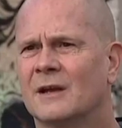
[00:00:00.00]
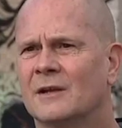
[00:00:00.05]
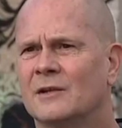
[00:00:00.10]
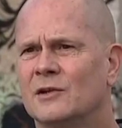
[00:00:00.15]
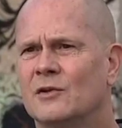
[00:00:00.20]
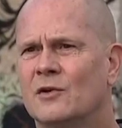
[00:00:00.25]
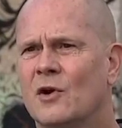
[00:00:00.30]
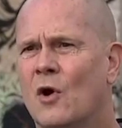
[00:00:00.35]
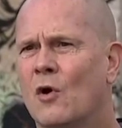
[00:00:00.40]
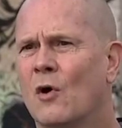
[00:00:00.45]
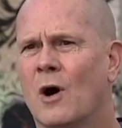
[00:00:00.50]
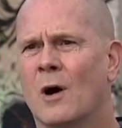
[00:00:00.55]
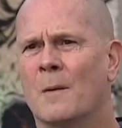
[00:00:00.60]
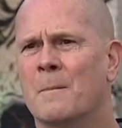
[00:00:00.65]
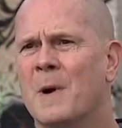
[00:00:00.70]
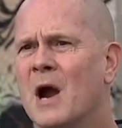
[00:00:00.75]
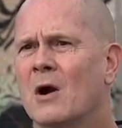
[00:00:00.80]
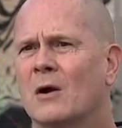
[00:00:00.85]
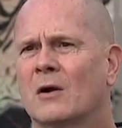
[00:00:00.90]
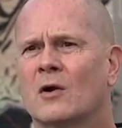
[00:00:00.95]
You know,
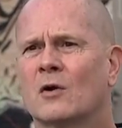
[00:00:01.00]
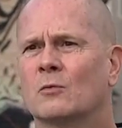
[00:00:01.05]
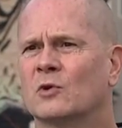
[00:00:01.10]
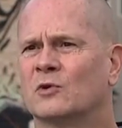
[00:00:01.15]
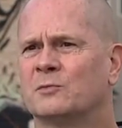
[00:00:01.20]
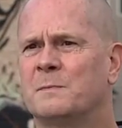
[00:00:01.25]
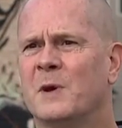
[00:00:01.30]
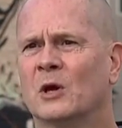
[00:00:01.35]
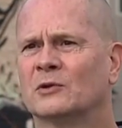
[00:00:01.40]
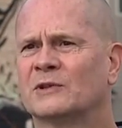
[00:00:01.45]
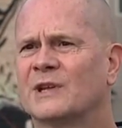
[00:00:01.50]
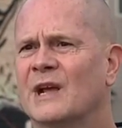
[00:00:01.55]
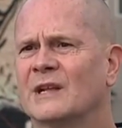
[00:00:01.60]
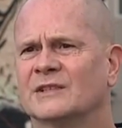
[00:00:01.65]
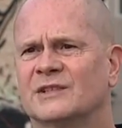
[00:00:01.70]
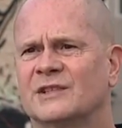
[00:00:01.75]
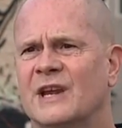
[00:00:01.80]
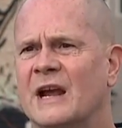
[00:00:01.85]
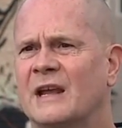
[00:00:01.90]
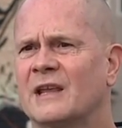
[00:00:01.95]
America was built
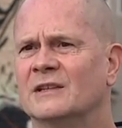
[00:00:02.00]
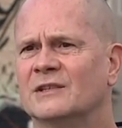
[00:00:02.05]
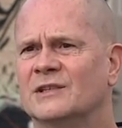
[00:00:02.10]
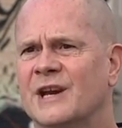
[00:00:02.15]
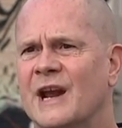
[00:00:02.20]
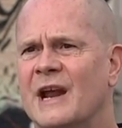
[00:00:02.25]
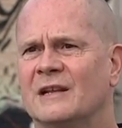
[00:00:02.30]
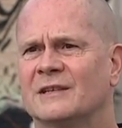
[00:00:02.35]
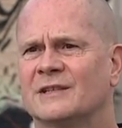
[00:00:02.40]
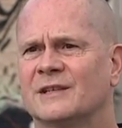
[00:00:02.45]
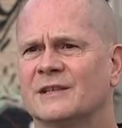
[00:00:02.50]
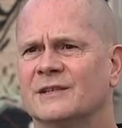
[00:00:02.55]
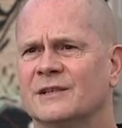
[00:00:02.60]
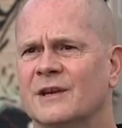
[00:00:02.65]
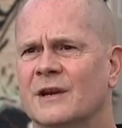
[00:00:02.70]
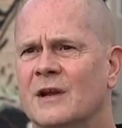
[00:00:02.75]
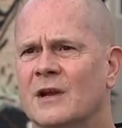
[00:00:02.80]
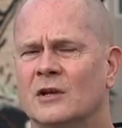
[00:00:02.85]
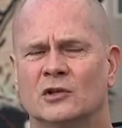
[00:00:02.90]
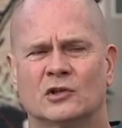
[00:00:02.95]
on second chances.
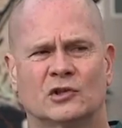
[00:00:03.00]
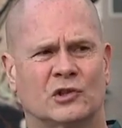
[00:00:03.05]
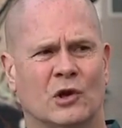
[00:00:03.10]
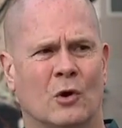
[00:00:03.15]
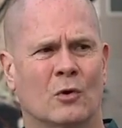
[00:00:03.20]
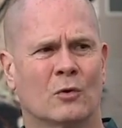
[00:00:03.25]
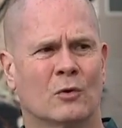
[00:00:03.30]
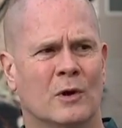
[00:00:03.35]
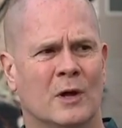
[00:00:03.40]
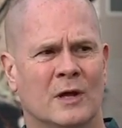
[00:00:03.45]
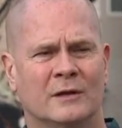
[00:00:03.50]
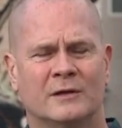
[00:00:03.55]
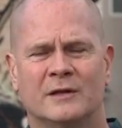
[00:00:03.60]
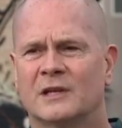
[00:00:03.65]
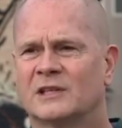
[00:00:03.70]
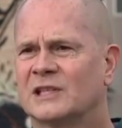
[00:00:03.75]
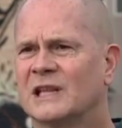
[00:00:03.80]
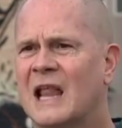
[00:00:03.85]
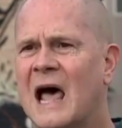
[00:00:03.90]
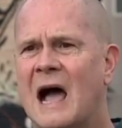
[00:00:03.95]
So
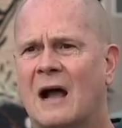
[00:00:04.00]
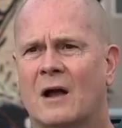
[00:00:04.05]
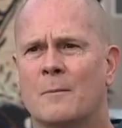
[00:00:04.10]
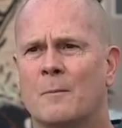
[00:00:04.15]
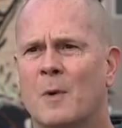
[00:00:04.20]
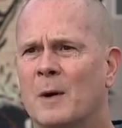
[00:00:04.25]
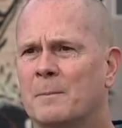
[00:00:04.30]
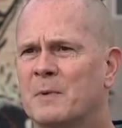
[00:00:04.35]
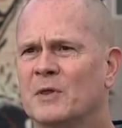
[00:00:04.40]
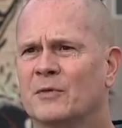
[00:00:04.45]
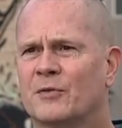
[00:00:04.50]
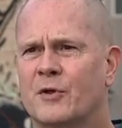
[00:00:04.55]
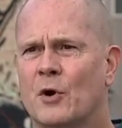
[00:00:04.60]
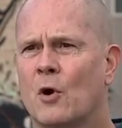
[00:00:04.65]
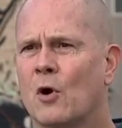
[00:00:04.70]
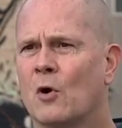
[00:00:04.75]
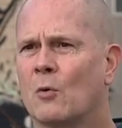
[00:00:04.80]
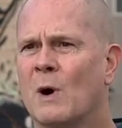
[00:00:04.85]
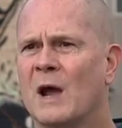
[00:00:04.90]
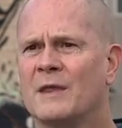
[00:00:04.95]
this lock them up and
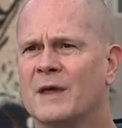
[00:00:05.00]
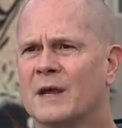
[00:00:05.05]
throw away the